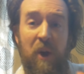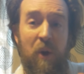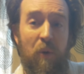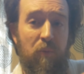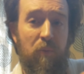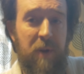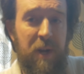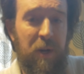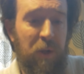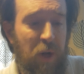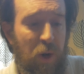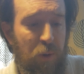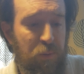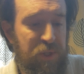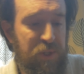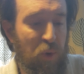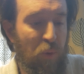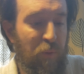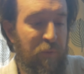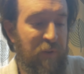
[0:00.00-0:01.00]
Real old
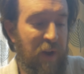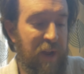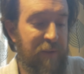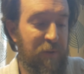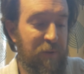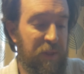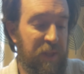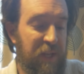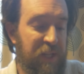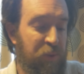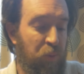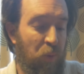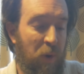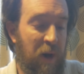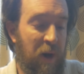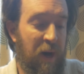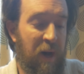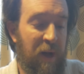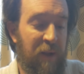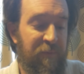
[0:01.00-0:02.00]
school favourite, this
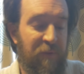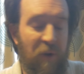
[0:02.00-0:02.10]
one.